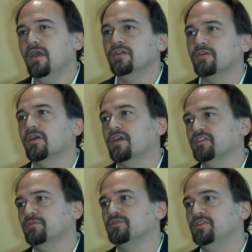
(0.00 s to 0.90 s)
So our
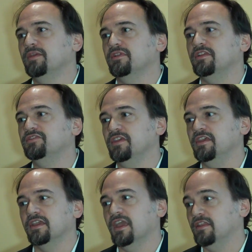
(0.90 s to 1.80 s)
customers, we typically
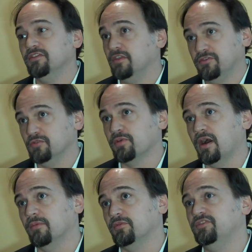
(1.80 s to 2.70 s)
see, again, these two
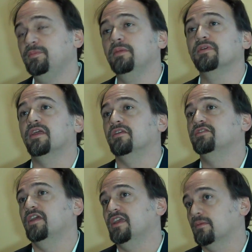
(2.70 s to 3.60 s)
problems. We see people that are
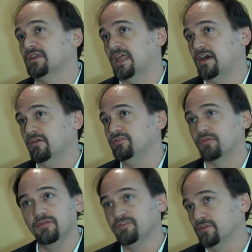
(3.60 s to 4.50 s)
setting up clouds
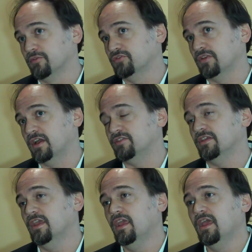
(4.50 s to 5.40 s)
or even still
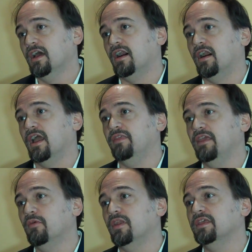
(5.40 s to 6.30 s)
virtualizing, and
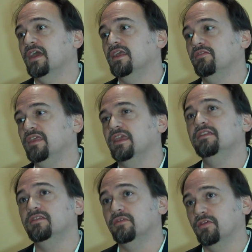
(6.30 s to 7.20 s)
they want to get everything
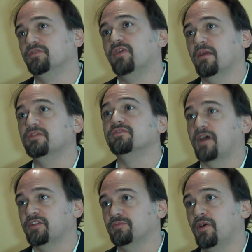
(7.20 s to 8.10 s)
into those environments as
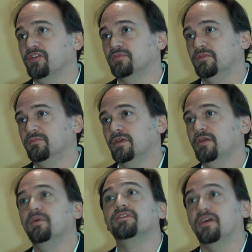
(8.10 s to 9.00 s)
fast as possible.
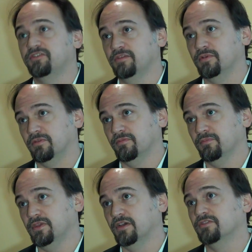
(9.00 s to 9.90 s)
But it's not simple,
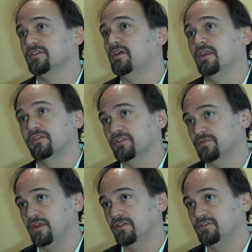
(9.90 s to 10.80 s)
because there's a lot of
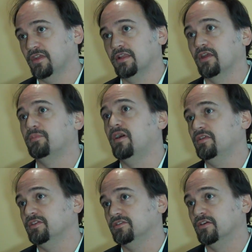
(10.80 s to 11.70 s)
constraints and a lot of
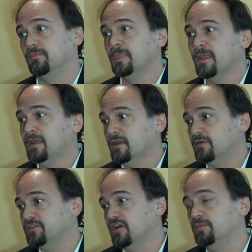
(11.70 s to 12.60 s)
policies. So
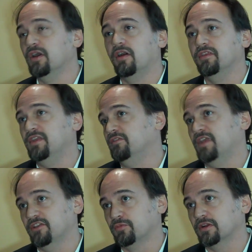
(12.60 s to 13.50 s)
once you go beyond the dev
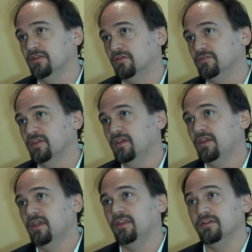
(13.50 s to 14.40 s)
test workloads
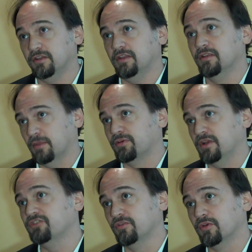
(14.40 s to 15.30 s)
and you look at
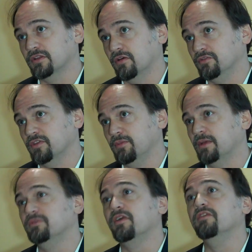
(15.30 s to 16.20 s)
production workloads, it
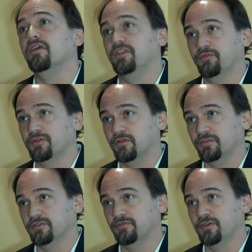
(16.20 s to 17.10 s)
becomes very, very difficult
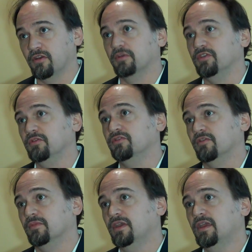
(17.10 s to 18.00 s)
to figure out what to do with
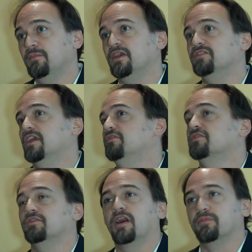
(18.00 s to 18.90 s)
them, because they have
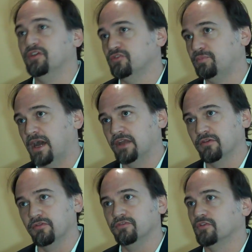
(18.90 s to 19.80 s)
certain operational
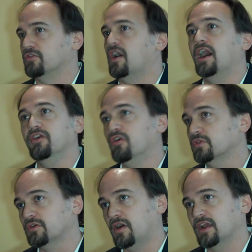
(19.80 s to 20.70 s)
patterns or I/O
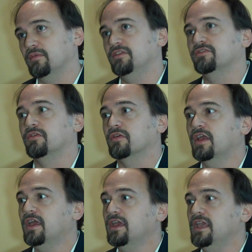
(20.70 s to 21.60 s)
requirements or
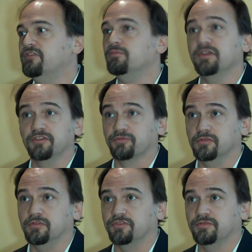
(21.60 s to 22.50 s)
even business
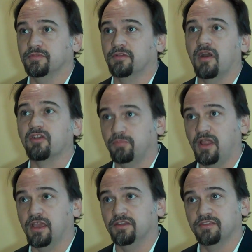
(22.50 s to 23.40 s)
rules around
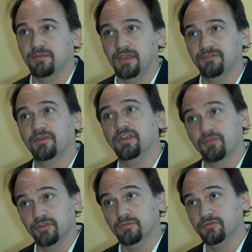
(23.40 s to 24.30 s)
compliance that make it very
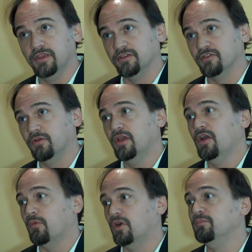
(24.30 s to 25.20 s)
difficult to move in. So
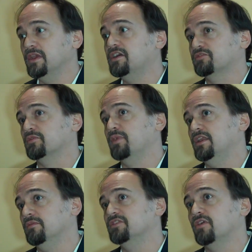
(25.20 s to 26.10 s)
one big customer
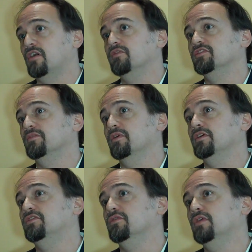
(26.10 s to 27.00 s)
pain that we solve is the
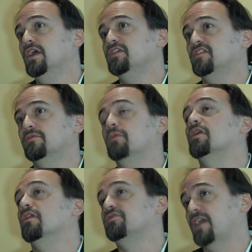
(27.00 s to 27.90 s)
ability to set up what we
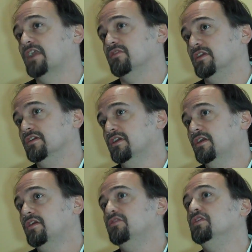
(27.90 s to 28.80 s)
call a factory
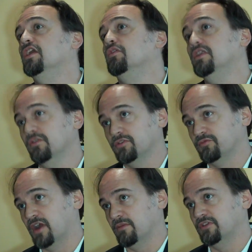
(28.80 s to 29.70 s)
to get you into those
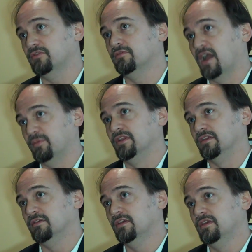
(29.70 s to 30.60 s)
environments rapidly.
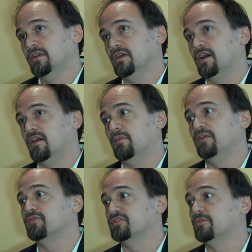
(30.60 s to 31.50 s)

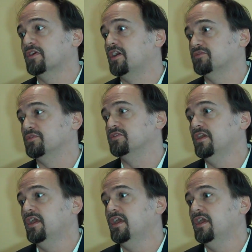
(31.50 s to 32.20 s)
And for some of our customers,